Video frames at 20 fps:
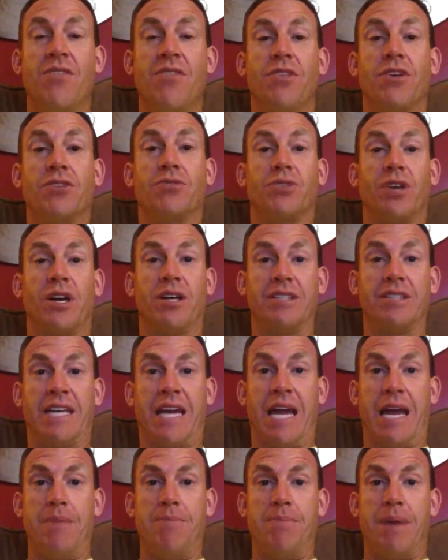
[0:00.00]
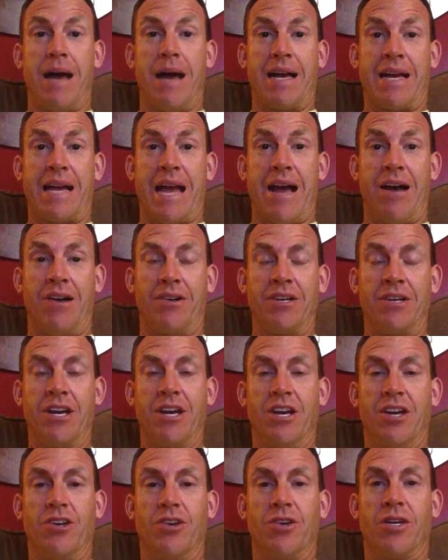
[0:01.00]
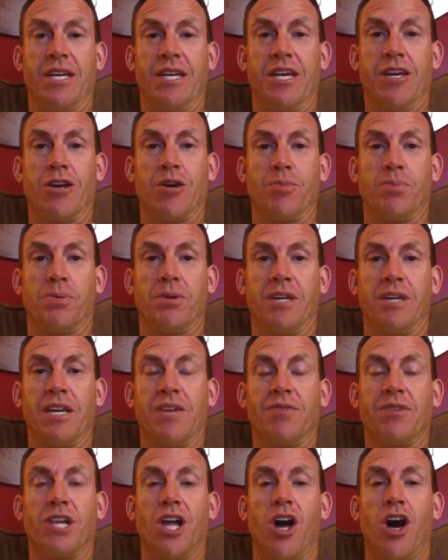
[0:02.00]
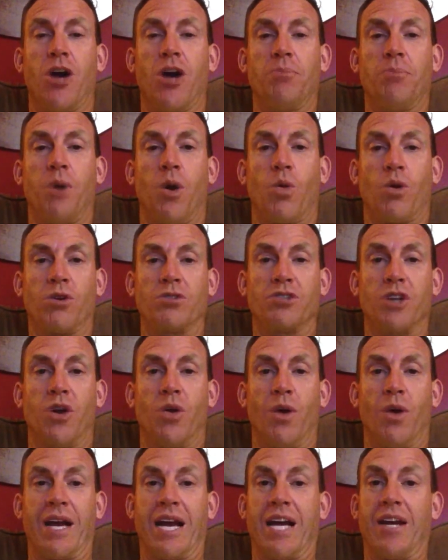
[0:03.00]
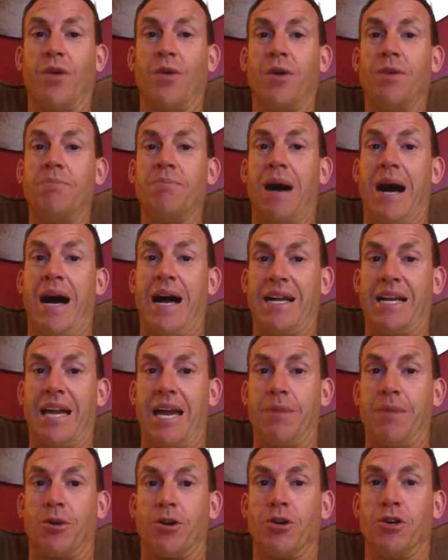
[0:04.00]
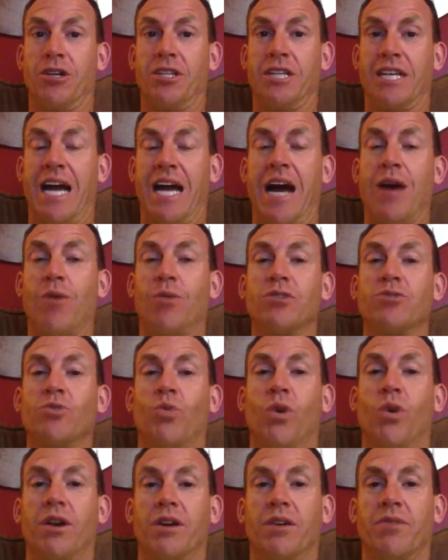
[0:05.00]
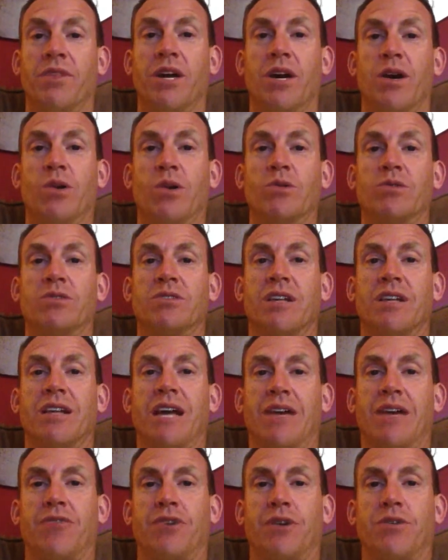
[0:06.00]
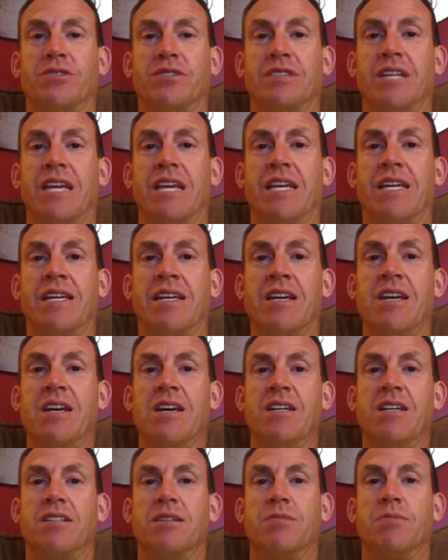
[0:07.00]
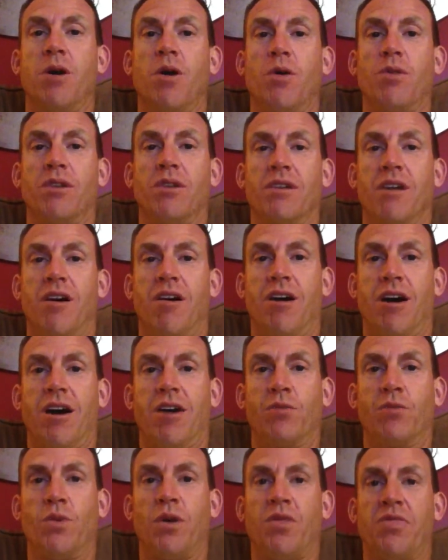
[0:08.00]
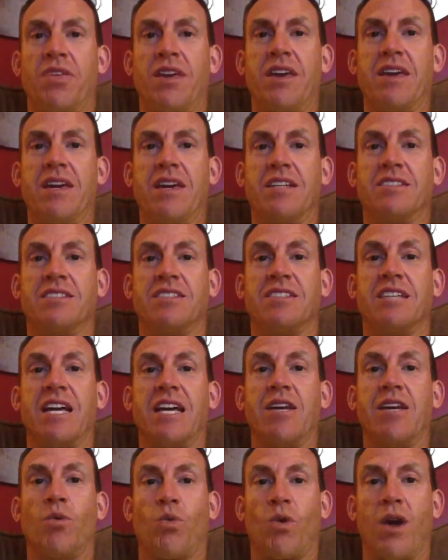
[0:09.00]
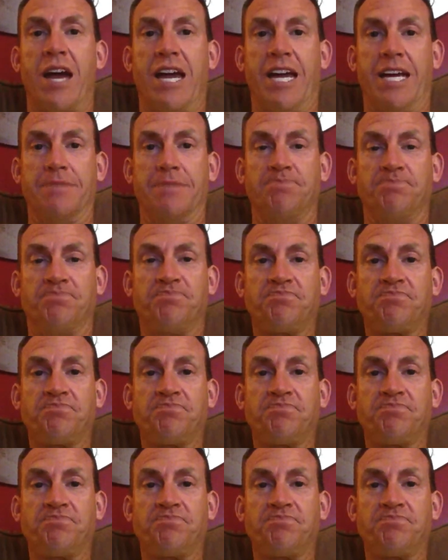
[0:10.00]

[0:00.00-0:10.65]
The sun came back out. You could hear plenty of lawnmowers going, I know, in my neighborhood, and I was one of those. A lot of folks needing to mow the lawn with the steady rain